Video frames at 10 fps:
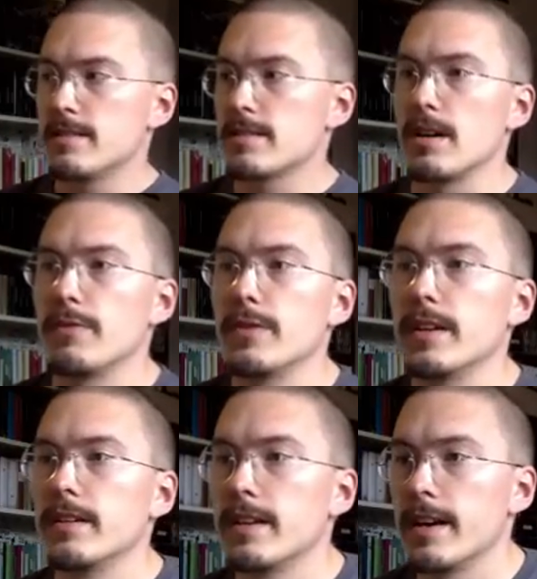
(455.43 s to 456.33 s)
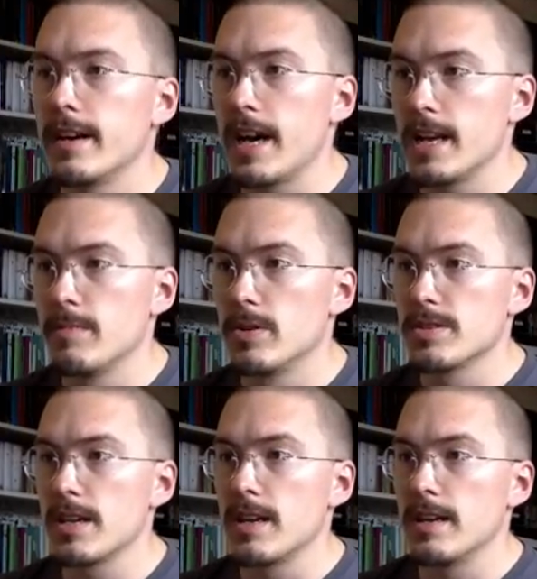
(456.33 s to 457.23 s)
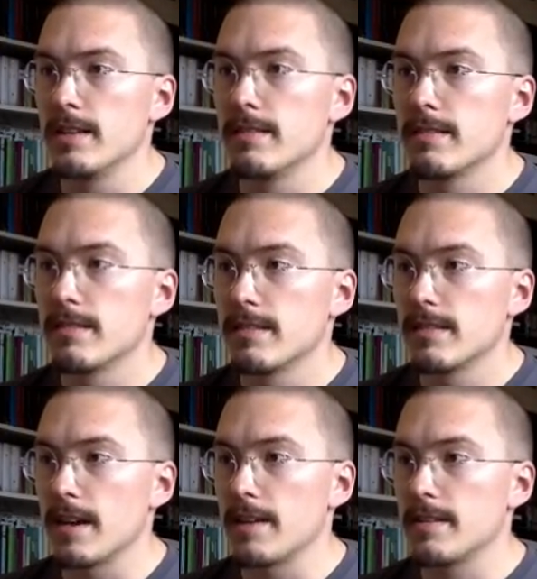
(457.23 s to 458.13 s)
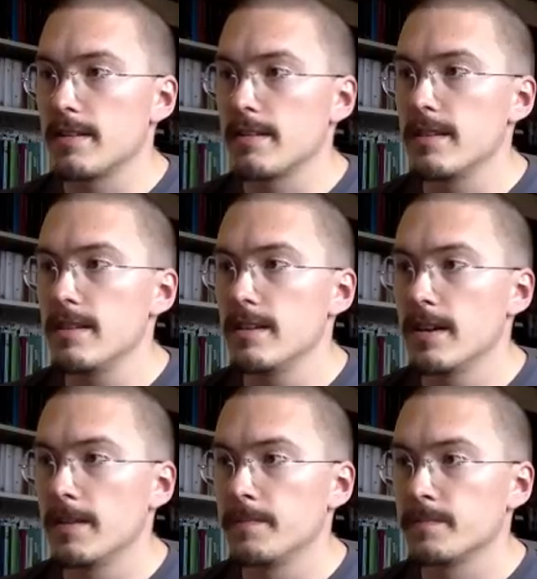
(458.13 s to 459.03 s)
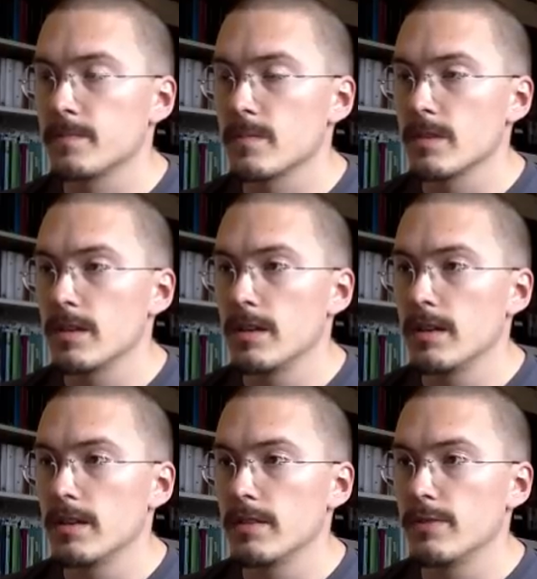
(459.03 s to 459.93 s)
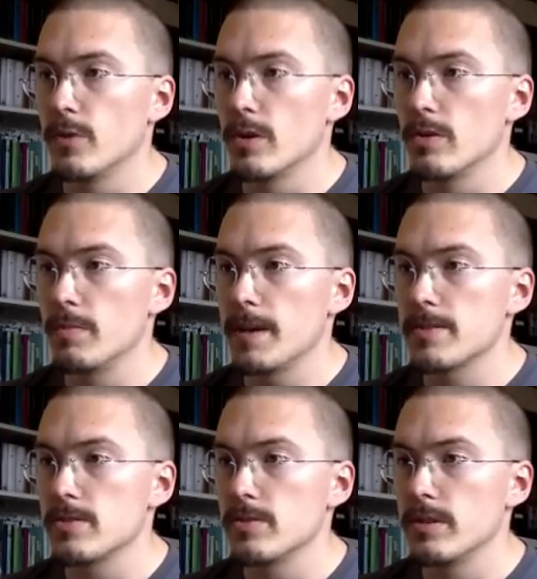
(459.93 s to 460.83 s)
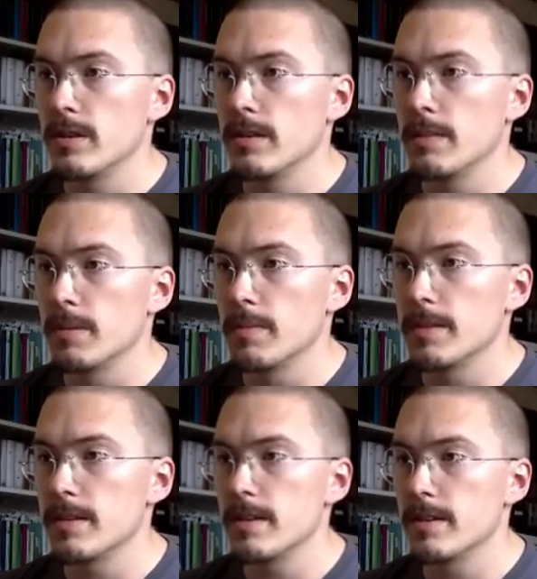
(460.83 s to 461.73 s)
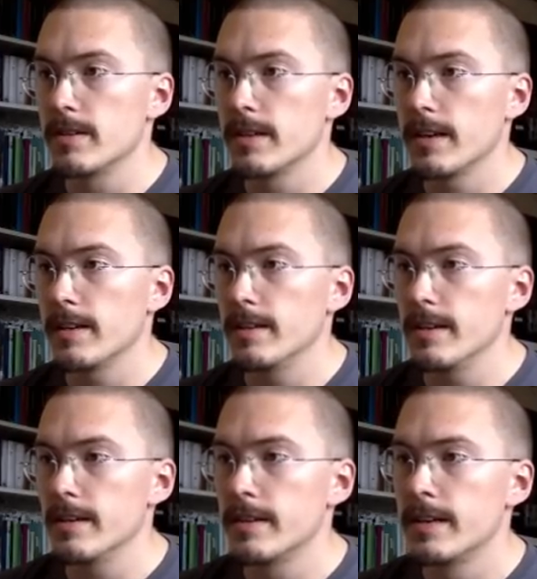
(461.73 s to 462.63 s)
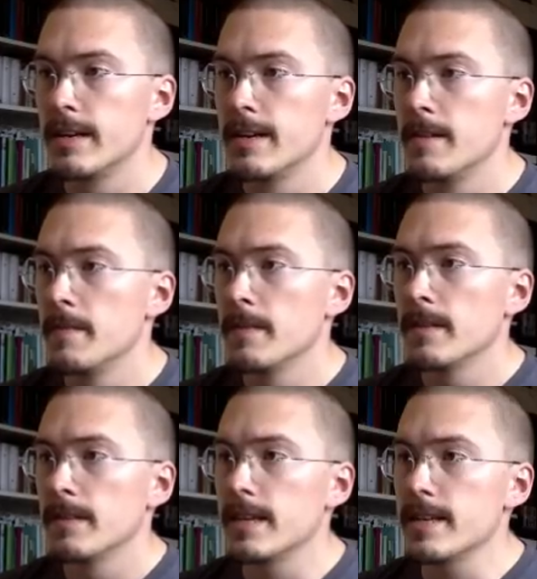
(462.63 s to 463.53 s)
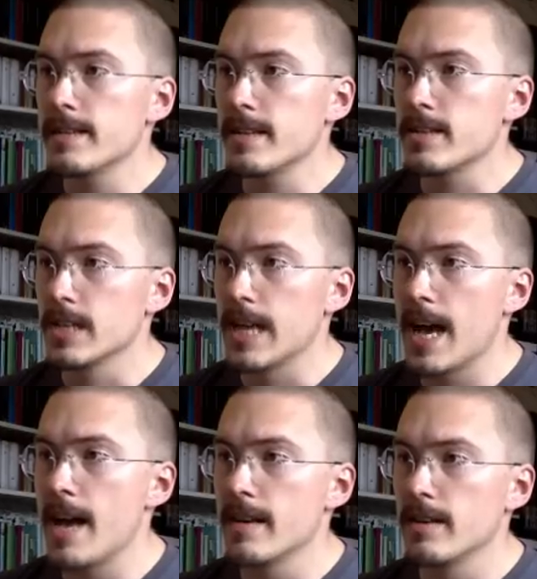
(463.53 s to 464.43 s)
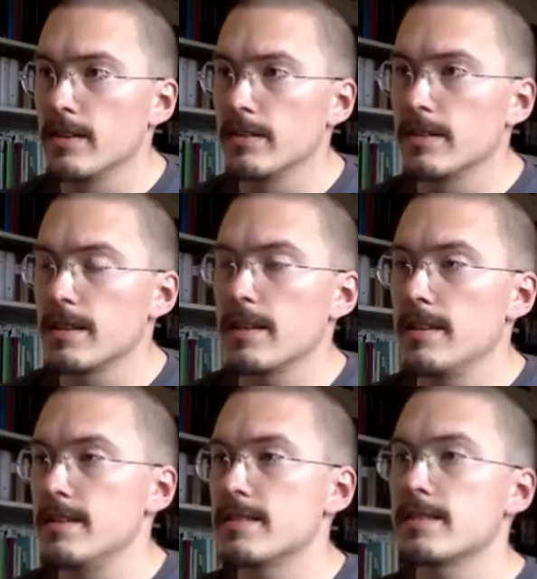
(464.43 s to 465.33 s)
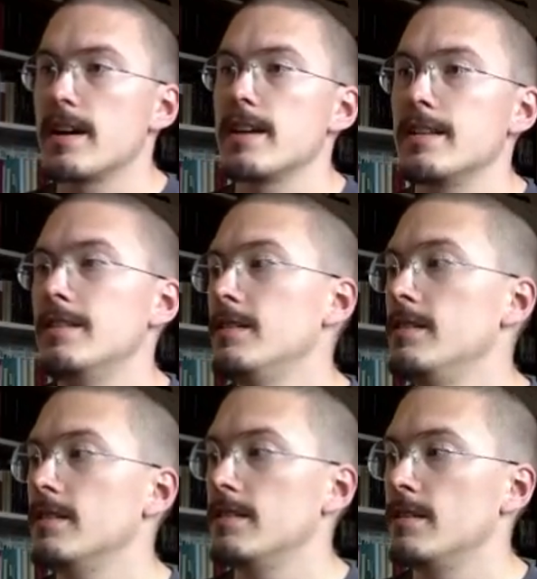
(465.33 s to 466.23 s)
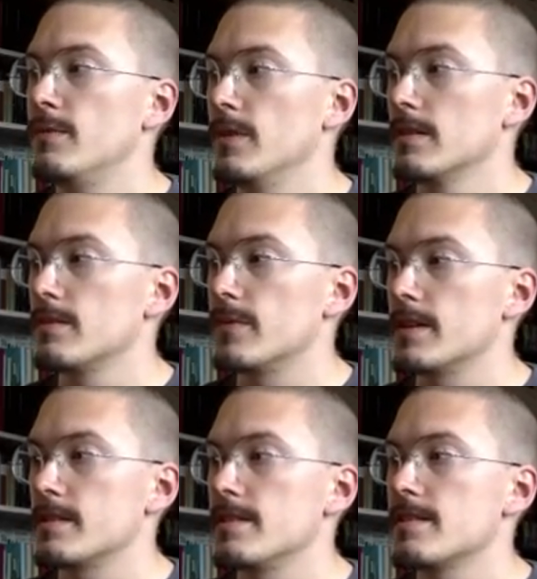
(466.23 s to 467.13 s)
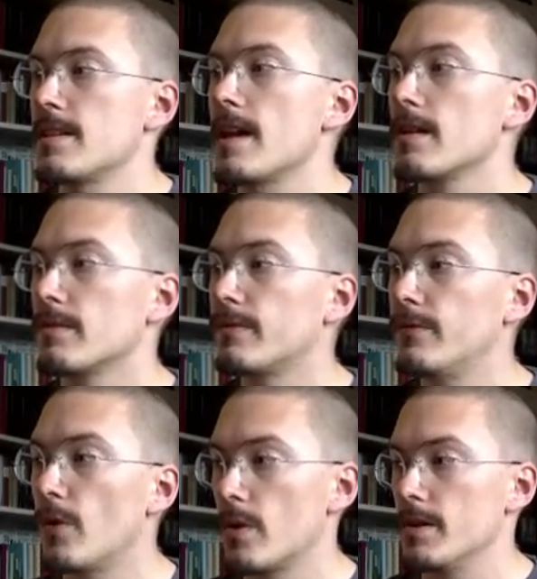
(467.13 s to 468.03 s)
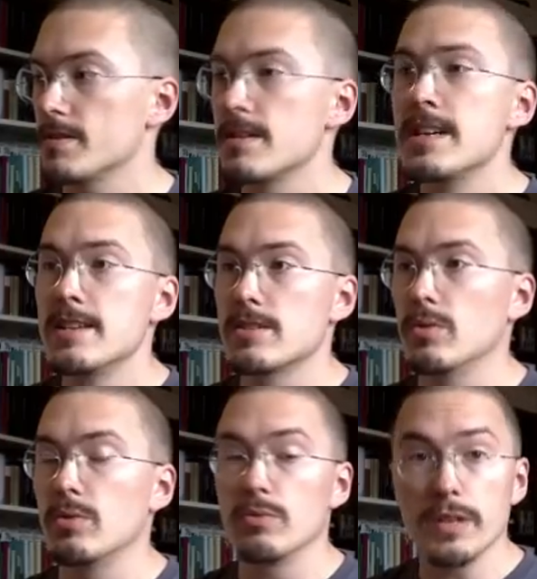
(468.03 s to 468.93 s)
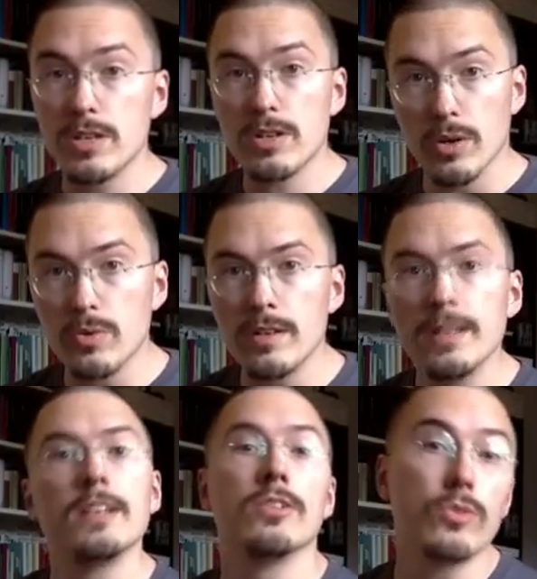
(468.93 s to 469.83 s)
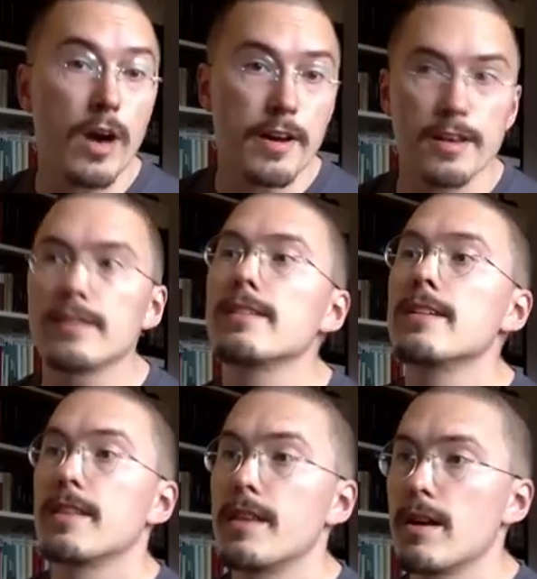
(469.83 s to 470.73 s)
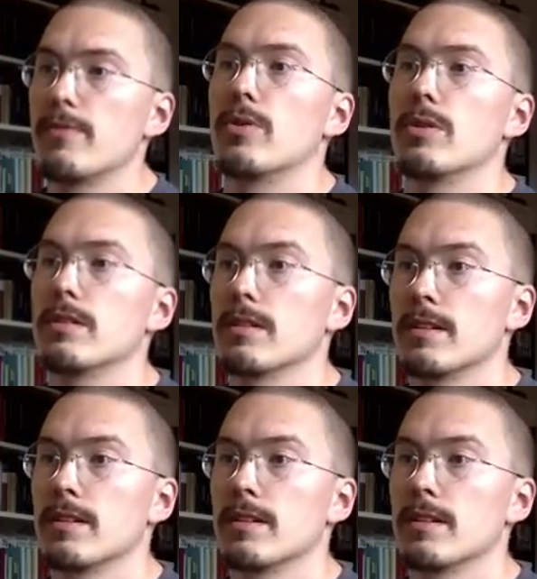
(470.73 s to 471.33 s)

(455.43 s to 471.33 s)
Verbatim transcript: stuffing uh, animals in it, that the um, uh, for loop has to uh, implement here and here, that is actually handled inside the, the filter function. It's handled for us. So we don't need to write it. Therefore,